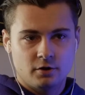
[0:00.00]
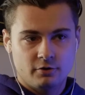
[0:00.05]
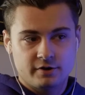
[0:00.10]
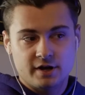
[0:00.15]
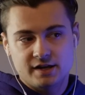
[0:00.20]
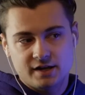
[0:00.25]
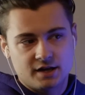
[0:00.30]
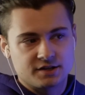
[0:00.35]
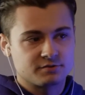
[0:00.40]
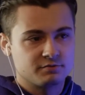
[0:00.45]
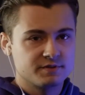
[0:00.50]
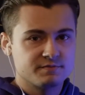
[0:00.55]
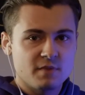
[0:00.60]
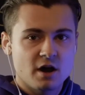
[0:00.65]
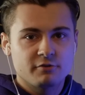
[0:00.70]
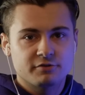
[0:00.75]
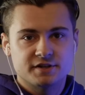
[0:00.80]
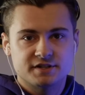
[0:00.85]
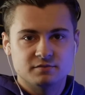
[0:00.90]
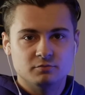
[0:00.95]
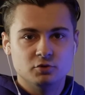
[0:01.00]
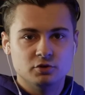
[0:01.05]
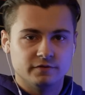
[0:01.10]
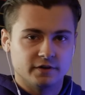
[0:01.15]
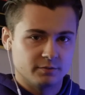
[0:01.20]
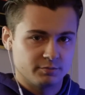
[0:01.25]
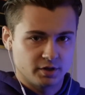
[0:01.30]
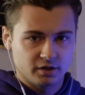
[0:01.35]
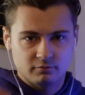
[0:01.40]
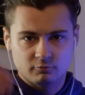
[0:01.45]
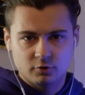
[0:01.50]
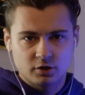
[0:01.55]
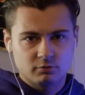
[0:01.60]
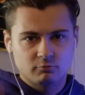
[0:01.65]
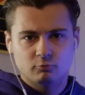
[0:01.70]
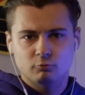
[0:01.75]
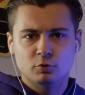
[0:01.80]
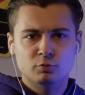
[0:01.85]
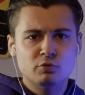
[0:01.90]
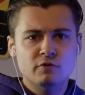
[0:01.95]
Okay, yes, his mouth isn't moving, but we're
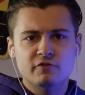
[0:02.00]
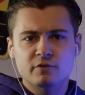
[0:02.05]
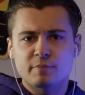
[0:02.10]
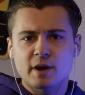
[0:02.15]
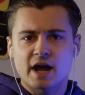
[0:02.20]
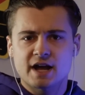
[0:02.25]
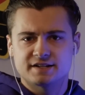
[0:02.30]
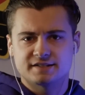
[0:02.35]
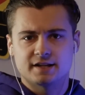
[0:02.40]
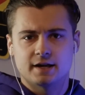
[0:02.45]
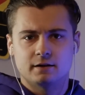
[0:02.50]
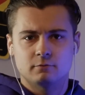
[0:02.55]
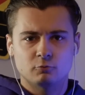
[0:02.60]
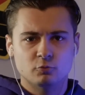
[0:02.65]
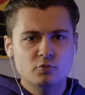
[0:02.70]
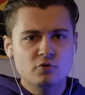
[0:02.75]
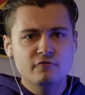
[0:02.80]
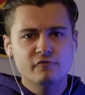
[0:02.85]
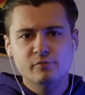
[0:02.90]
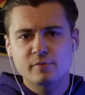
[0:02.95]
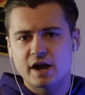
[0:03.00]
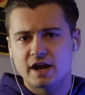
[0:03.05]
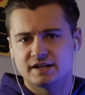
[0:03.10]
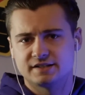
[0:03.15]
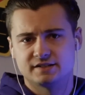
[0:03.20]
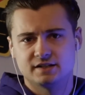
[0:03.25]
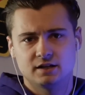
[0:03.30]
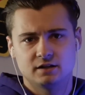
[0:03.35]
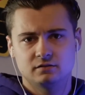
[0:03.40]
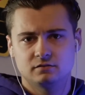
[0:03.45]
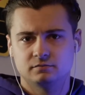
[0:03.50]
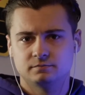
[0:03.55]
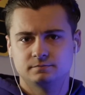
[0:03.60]
we're moving past that. We're moving past that.